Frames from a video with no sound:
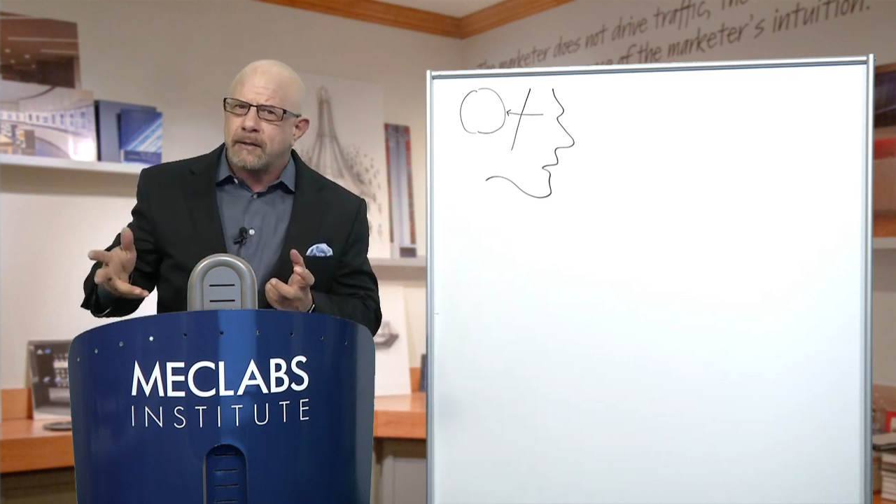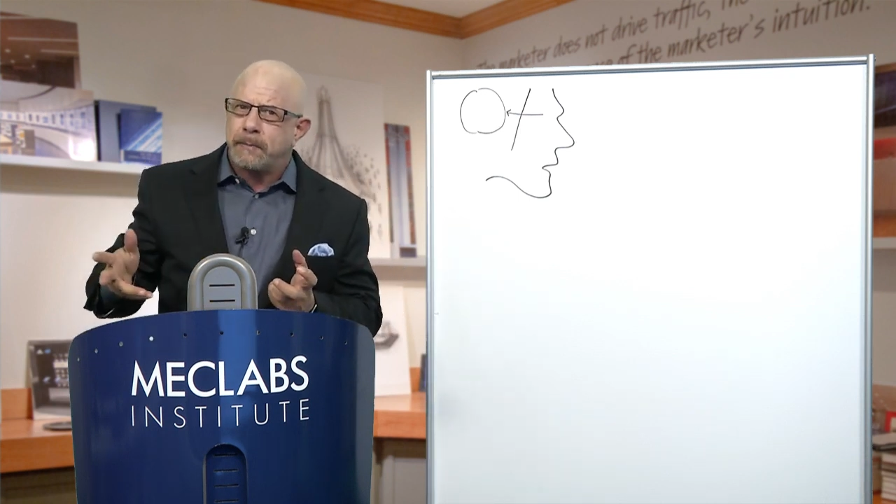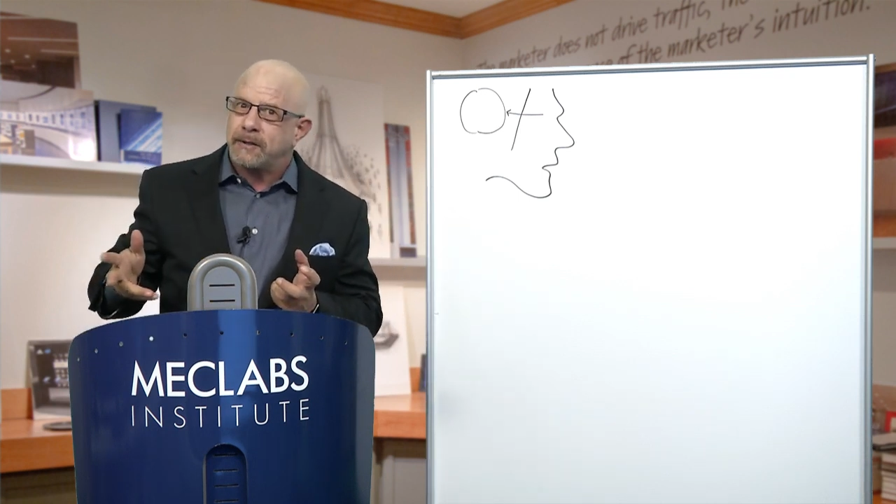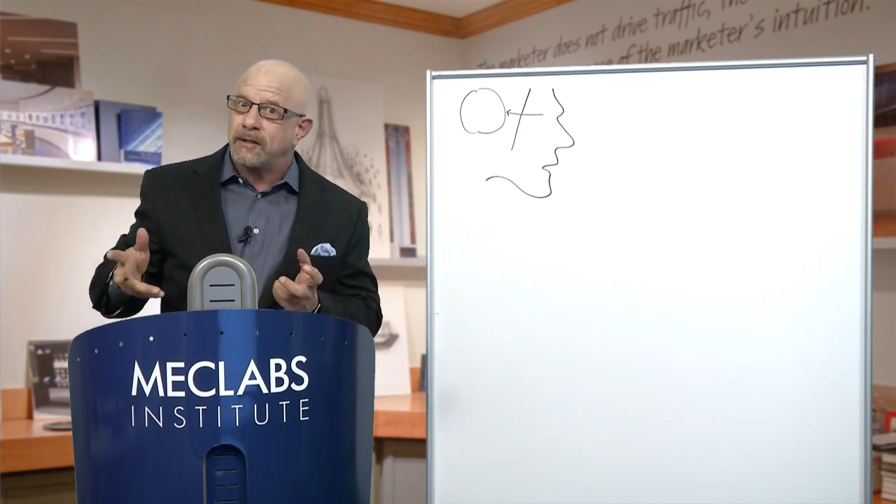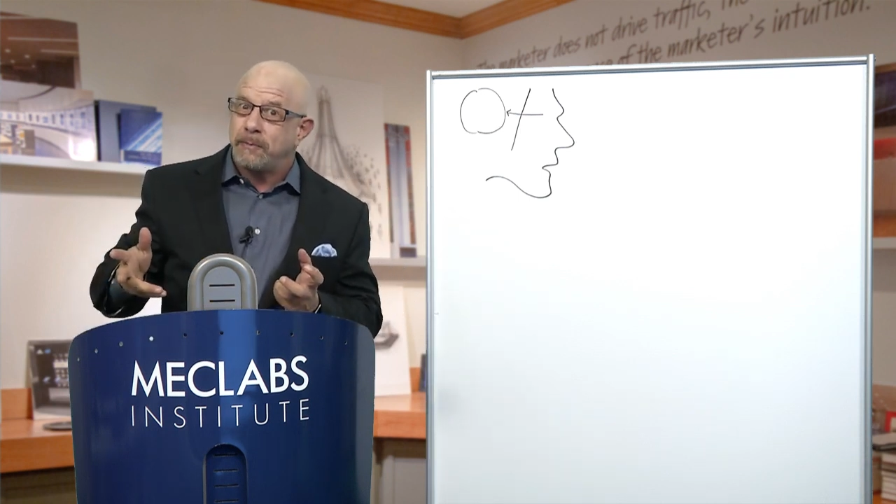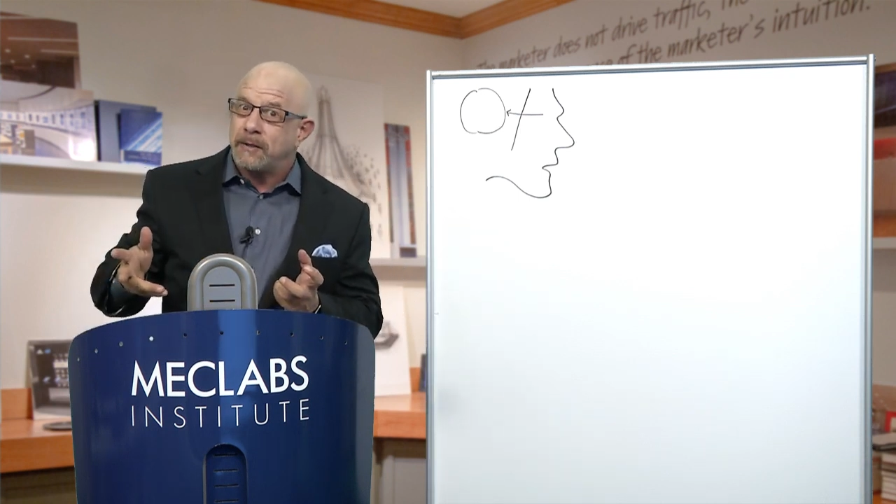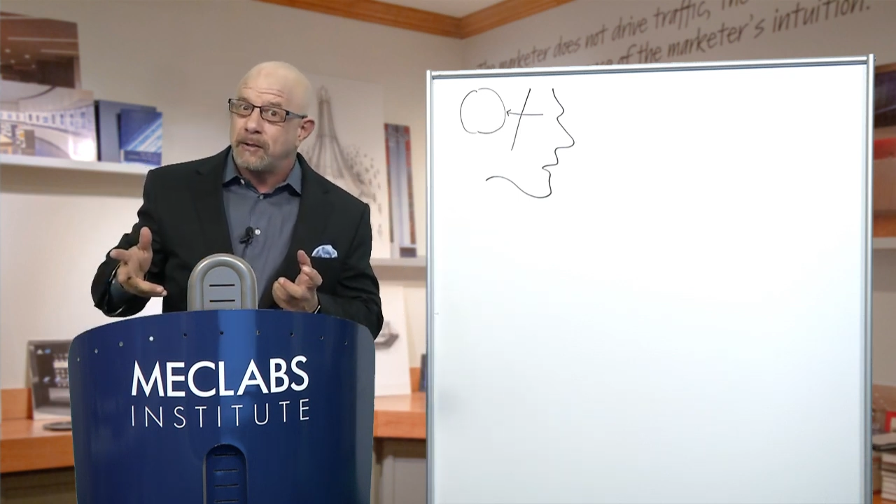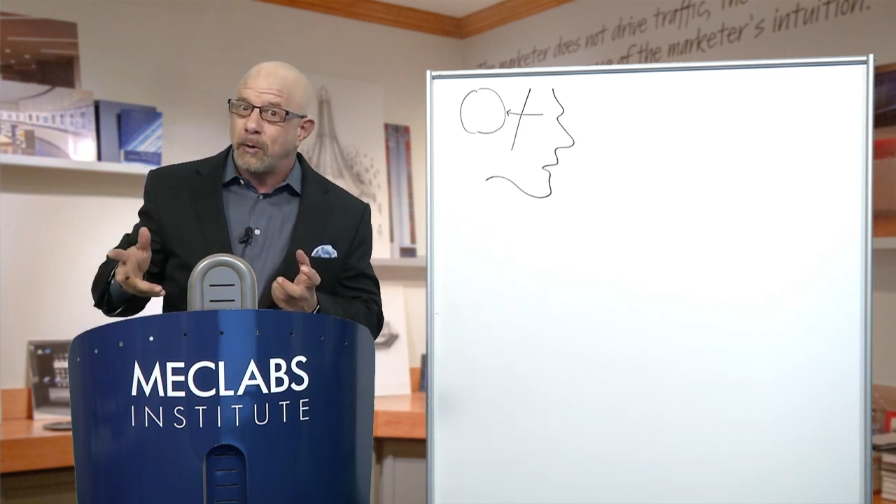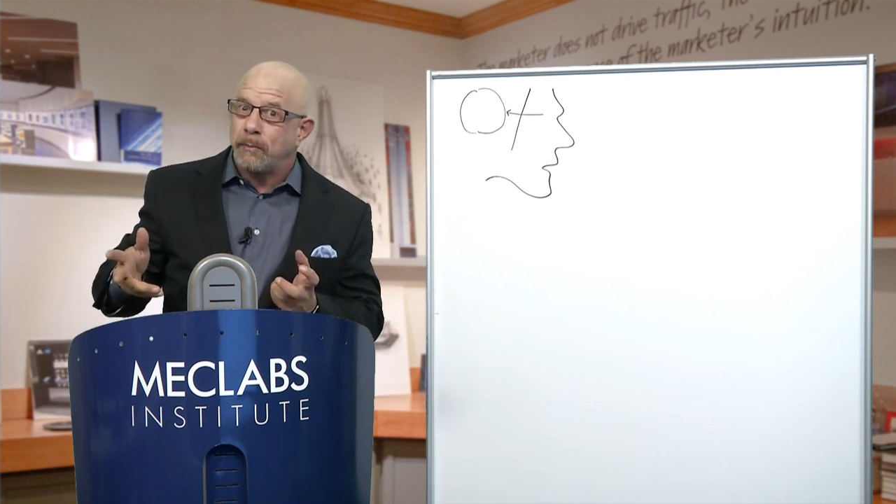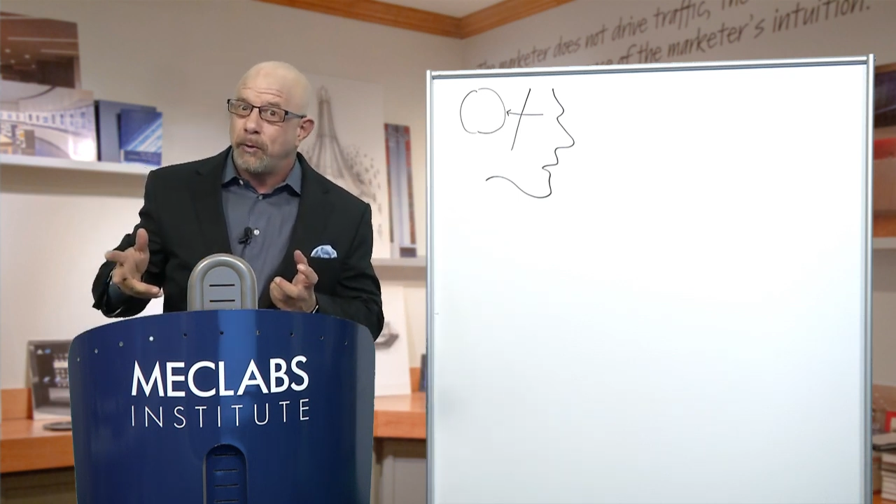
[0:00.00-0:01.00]
but suspense is
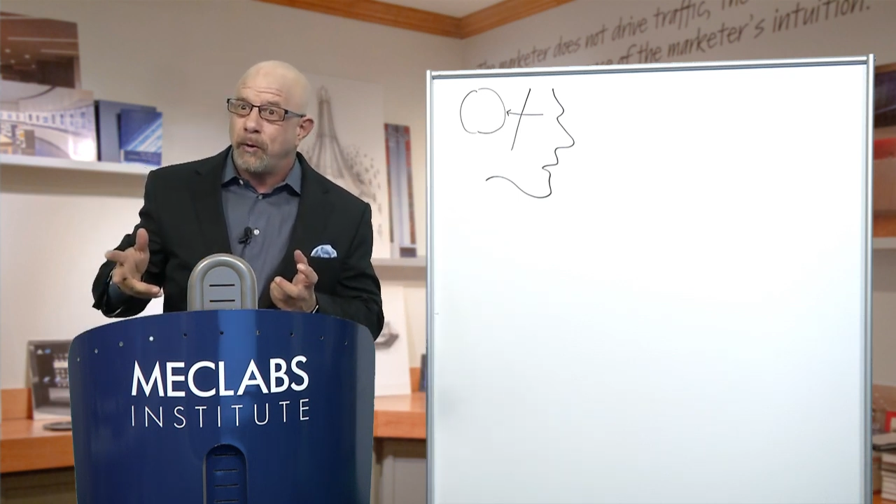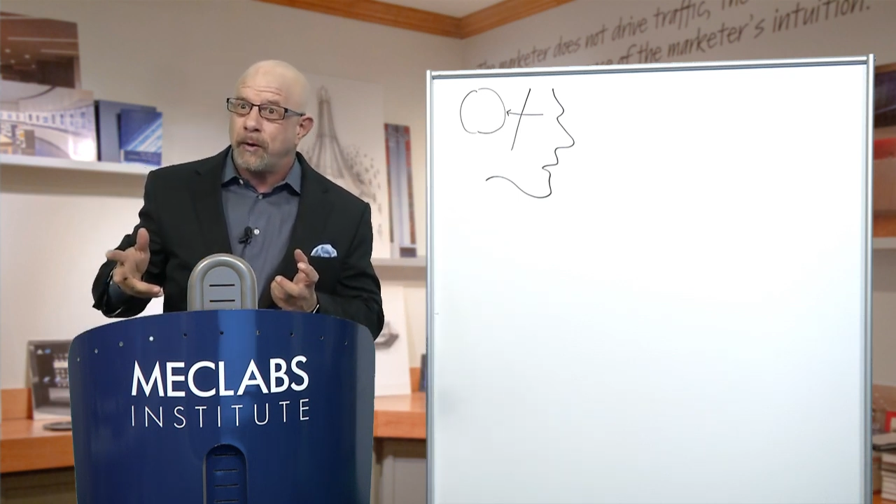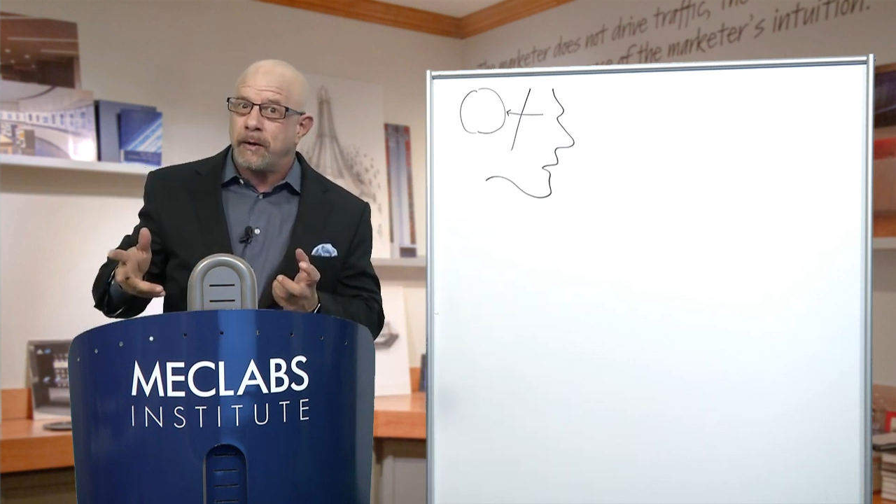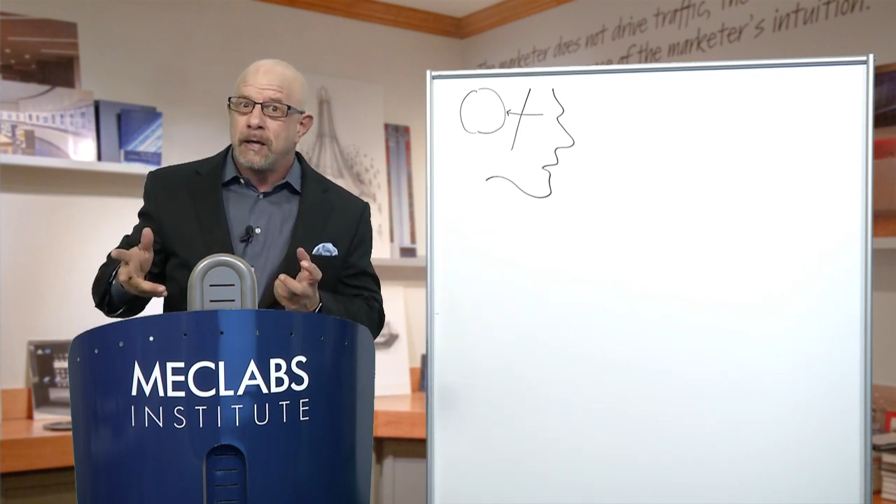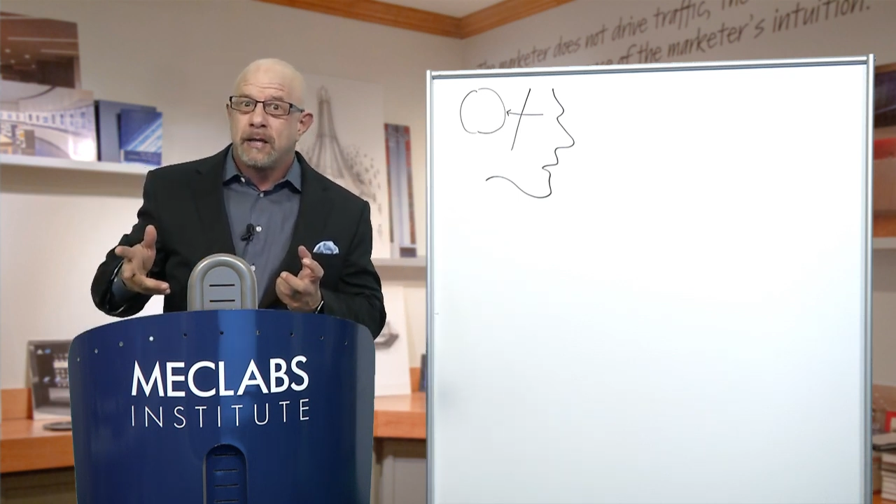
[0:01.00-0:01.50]
more important.